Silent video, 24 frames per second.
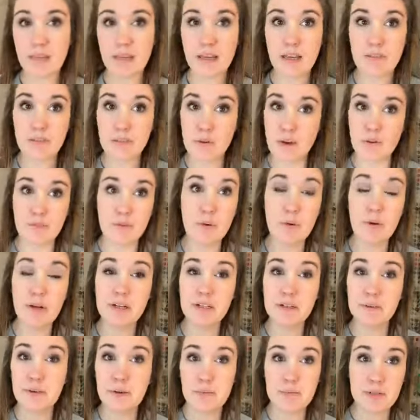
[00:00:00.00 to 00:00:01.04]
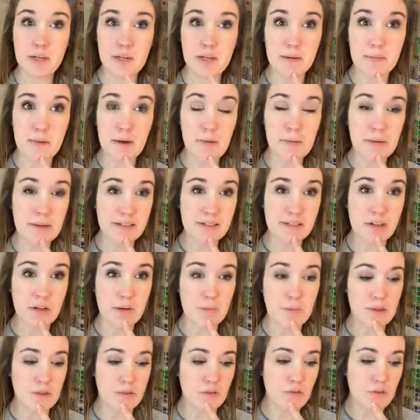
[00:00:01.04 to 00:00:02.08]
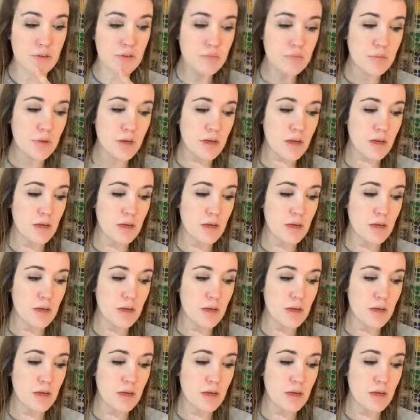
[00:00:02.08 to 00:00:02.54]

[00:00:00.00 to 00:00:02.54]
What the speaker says: if you have no idea what I'm talking about when I talk about the group